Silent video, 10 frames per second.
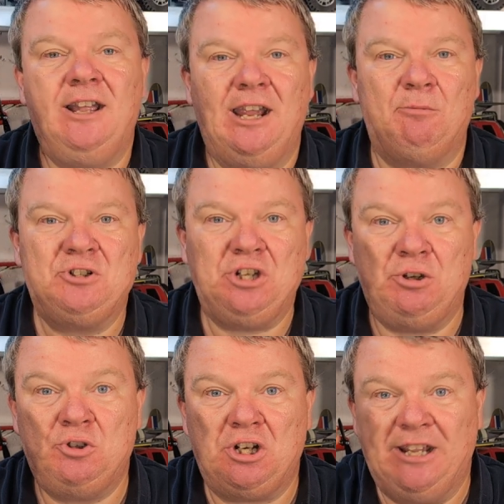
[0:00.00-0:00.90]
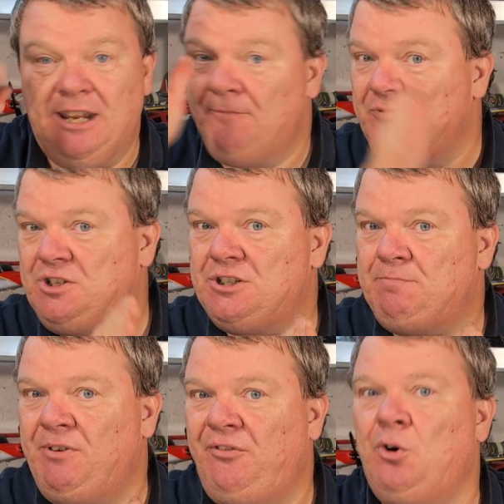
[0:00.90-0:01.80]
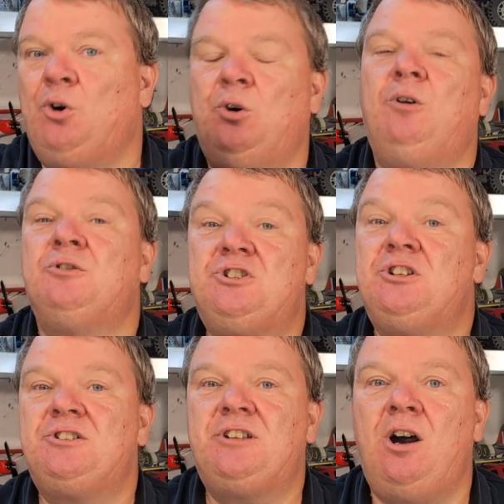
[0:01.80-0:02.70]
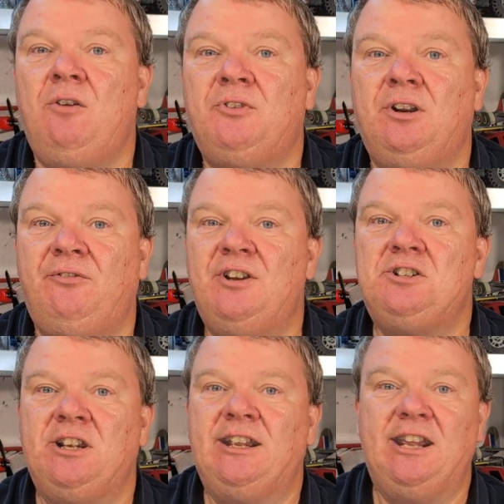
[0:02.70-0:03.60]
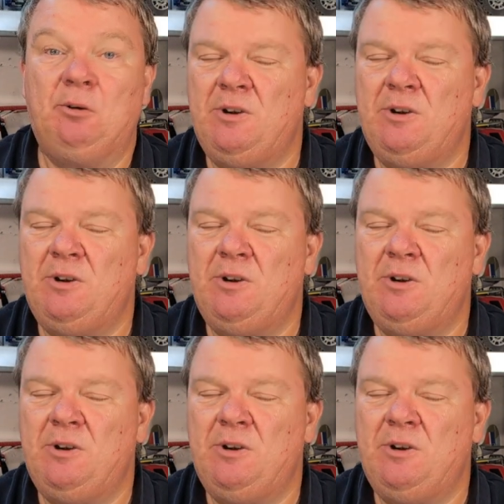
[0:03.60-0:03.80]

It was usually just before or just after the fishing gear,